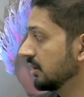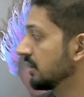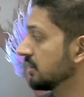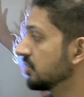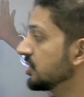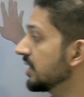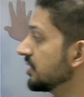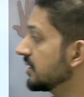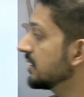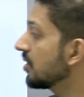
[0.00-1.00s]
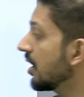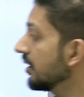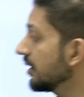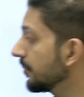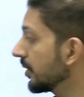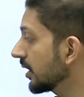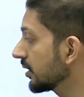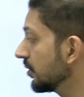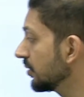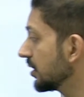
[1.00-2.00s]
So changes in
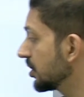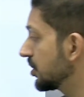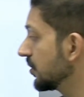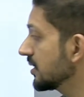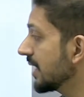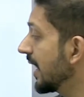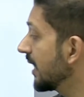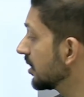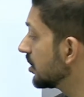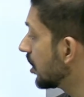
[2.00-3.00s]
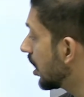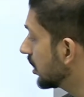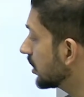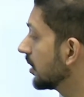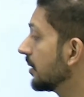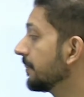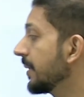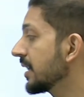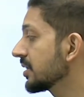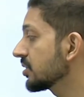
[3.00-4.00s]
non-reproductive tissues are not
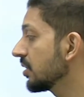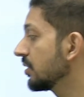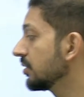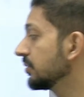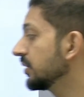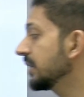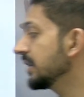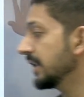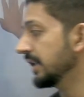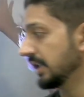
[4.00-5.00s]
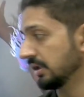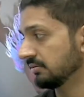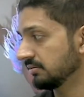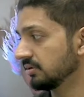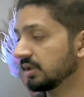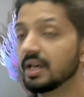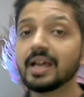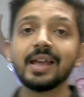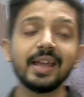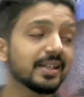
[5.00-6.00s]
passed on to the DNA. Okay.
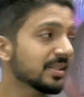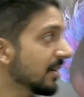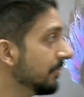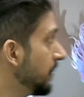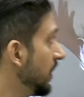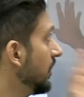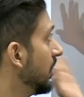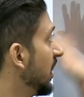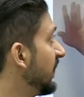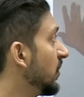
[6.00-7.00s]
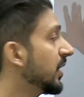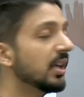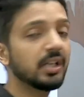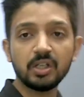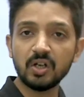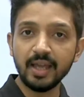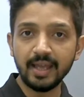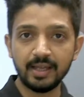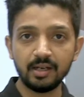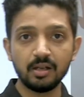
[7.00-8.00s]
Example, if you color your
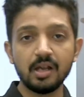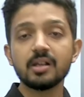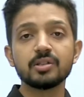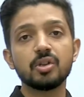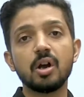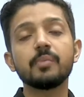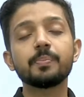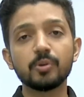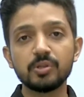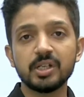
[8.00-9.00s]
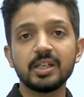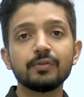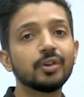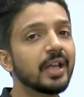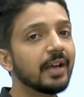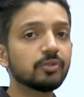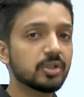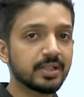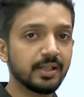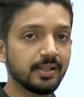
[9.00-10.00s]
hair, your progeny won't have those
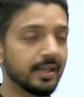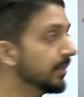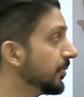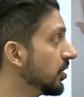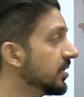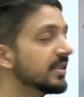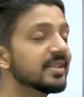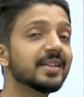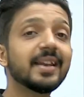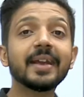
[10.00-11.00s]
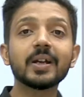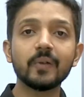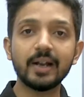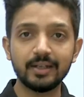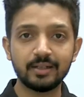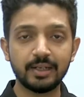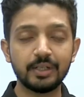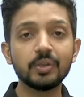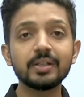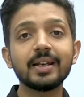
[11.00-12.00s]
colored hair because this is an acquired trait.
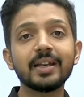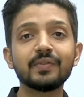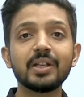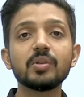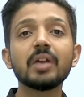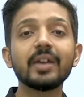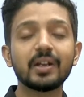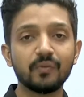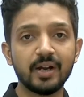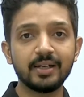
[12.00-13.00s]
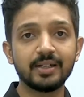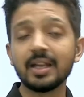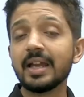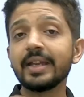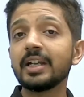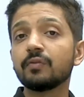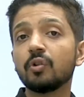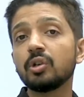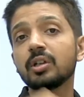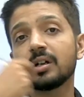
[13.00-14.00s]
During the lifetime, you have acquired it. It
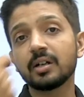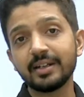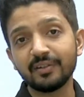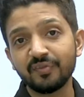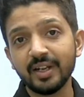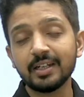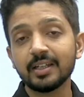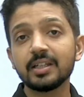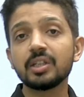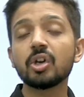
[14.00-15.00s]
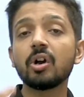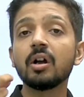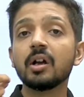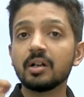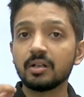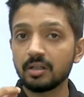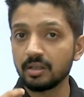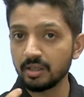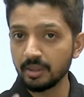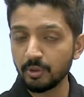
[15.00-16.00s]
won't reflect in your
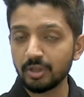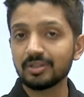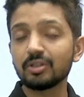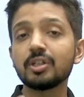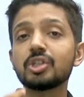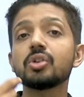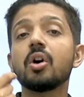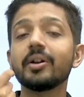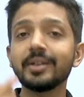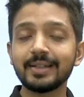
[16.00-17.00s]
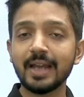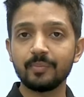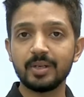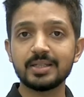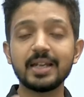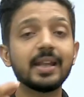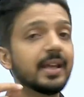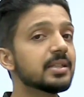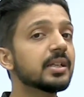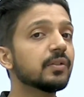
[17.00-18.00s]
reproductive tissue or in gametes, and
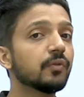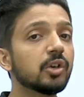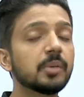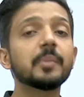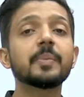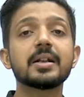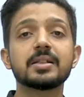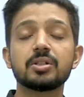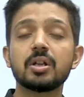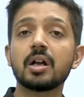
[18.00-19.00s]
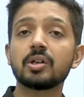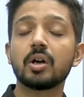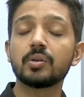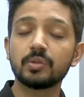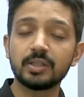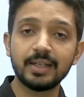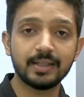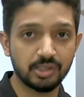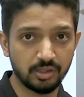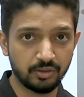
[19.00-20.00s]
hence it won't be passed down to the
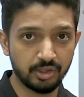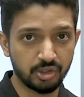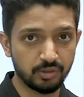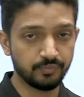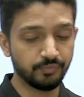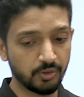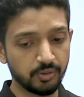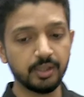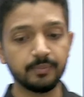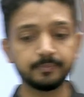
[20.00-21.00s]
next generation. Okay.